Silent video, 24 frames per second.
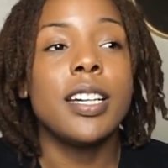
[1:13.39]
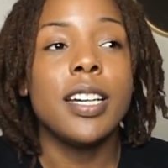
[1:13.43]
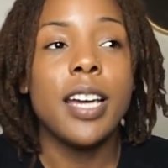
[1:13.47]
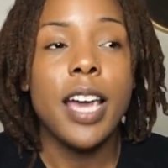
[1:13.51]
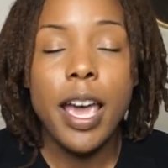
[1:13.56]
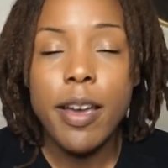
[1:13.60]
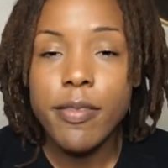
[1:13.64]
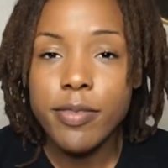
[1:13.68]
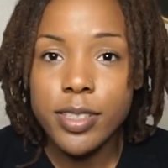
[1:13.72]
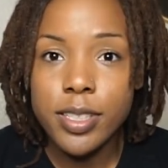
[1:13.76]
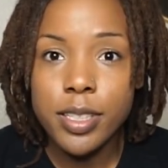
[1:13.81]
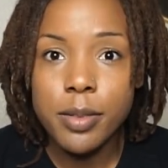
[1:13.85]

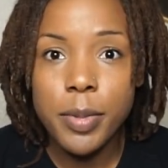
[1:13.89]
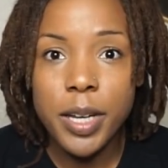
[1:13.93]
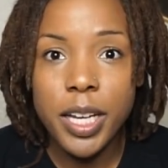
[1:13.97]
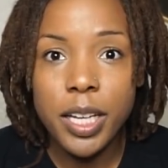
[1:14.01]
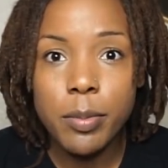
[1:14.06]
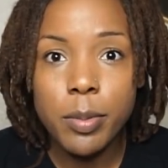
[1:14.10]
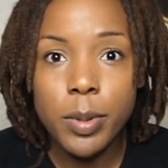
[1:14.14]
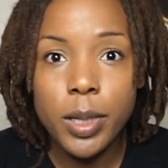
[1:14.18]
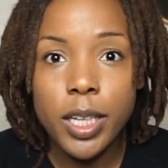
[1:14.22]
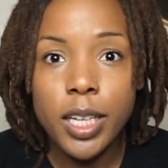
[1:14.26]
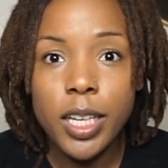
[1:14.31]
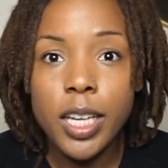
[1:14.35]
After the
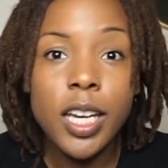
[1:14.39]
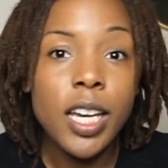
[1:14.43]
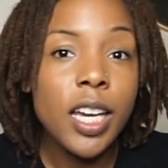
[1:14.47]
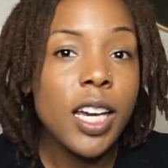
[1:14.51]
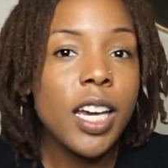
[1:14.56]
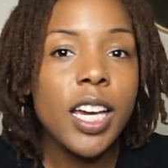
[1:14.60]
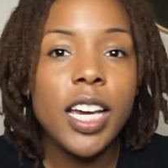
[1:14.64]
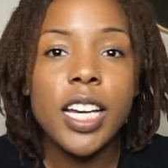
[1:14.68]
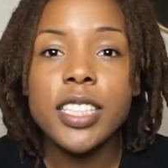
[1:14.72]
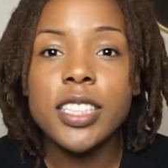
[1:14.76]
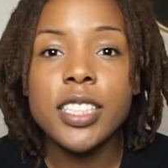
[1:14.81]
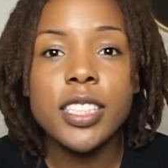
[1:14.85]
baby,
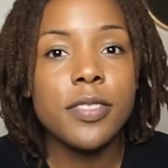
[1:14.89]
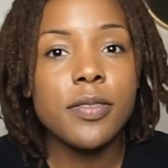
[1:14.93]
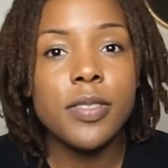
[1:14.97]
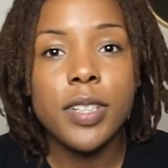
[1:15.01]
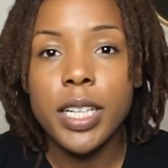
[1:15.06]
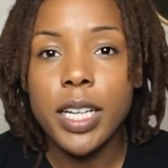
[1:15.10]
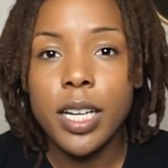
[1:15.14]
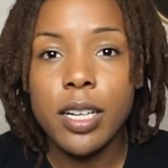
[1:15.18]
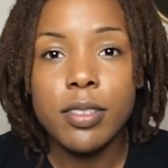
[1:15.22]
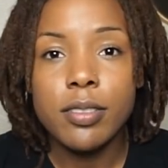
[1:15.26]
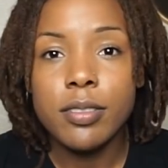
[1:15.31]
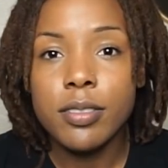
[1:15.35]
it just
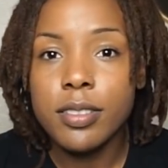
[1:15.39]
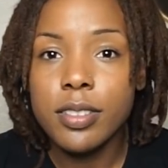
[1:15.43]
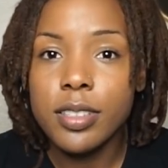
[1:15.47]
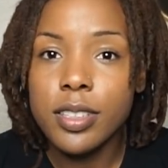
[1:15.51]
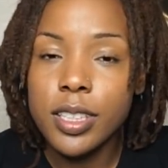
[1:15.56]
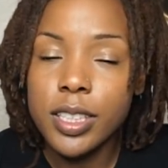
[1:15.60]
fell out.